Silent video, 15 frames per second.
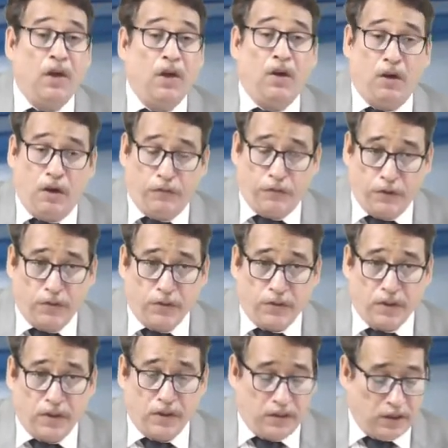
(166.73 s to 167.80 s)
of
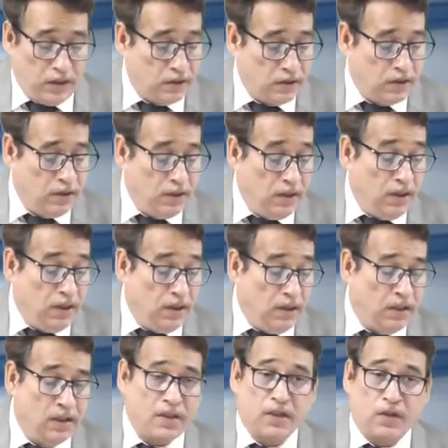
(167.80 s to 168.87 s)
course, this
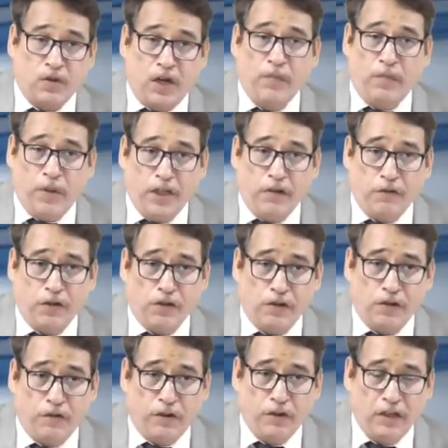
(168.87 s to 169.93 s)
is quite beneficial
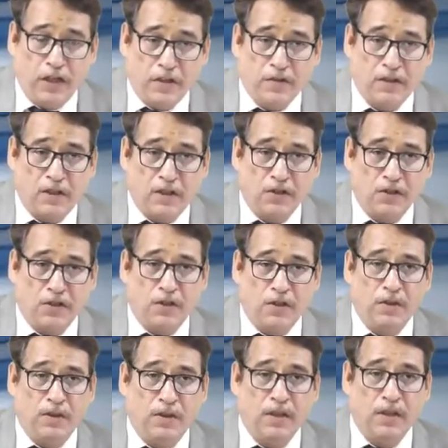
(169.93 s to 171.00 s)
for the existing
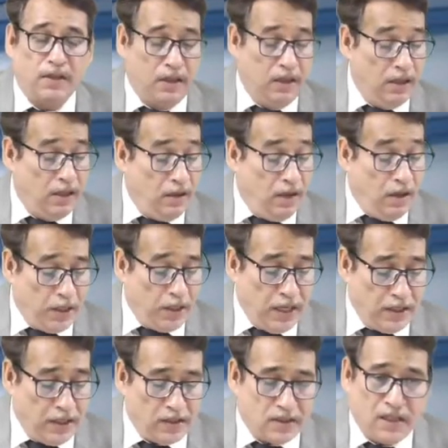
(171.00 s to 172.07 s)
shareholders. But at
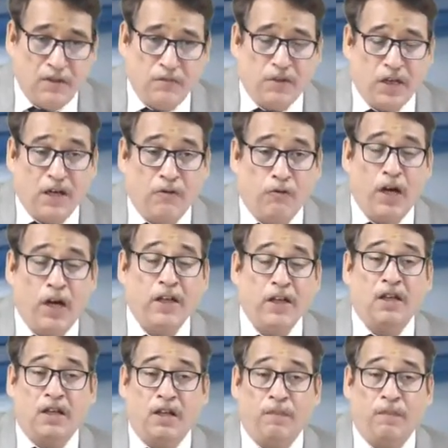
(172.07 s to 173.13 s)
the same time, why the
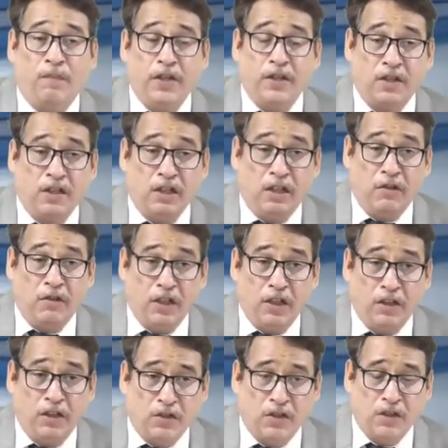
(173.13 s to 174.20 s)
company is delivering
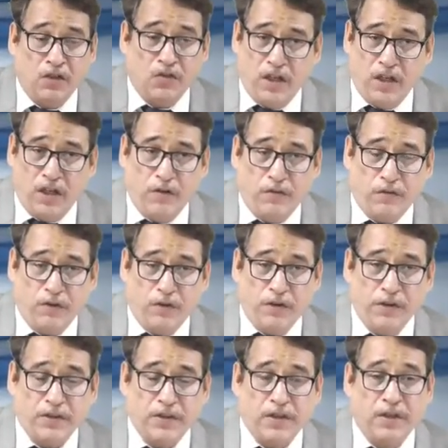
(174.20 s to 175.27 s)
the shares free of
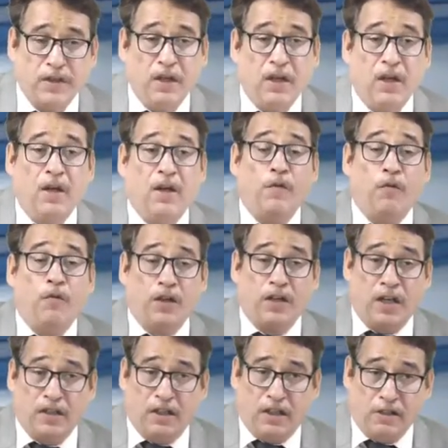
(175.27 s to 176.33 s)
cost? What are
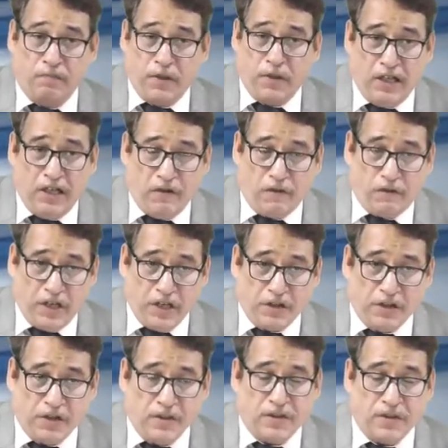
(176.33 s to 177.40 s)
the compelling
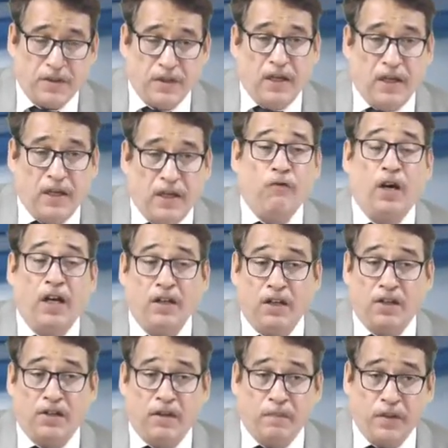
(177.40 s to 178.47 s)
factors and why a
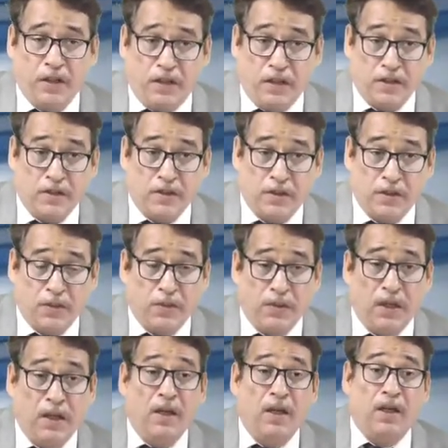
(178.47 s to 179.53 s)
company does so?
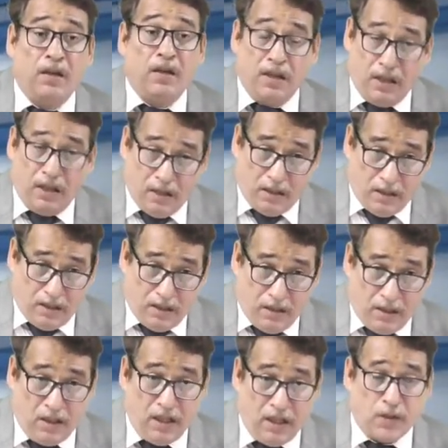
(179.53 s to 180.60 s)

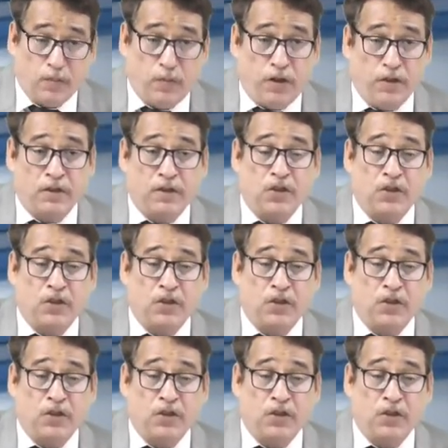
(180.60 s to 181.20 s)
Is bonus issue